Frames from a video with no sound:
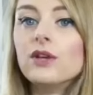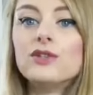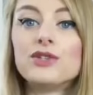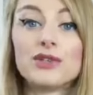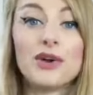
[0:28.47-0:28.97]

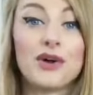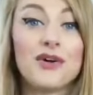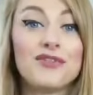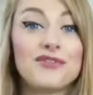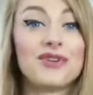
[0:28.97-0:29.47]

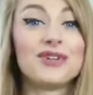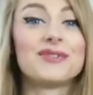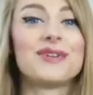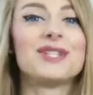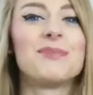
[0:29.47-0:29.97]
So first
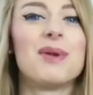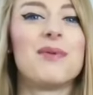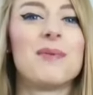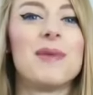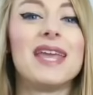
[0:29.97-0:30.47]
recipe
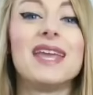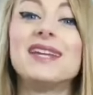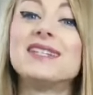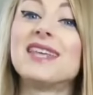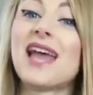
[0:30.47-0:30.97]
we're making
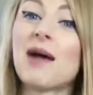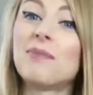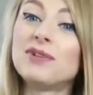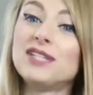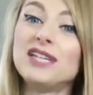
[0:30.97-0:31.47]
is the
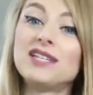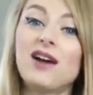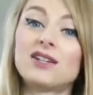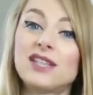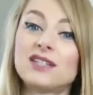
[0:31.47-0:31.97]
apple
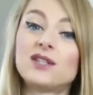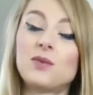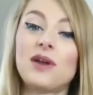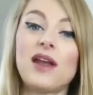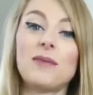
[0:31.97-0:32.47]
detox. That's the
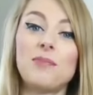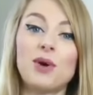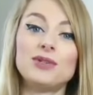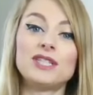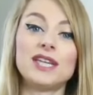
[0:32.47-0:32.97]
one I
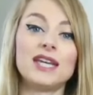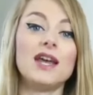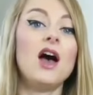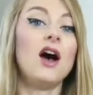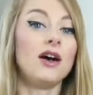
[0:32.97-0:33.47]
posted
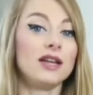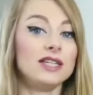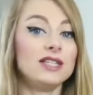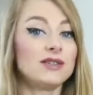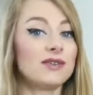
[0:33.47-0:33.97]
on
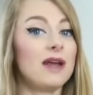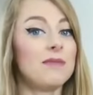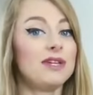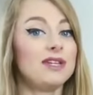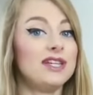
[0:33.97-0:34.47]
Instagram,
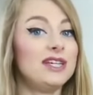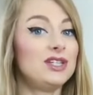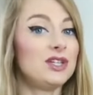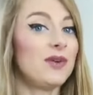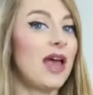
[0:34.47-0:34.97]
and you need
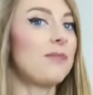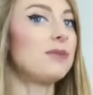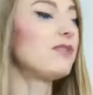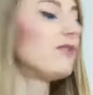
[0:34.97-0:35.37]
2 apples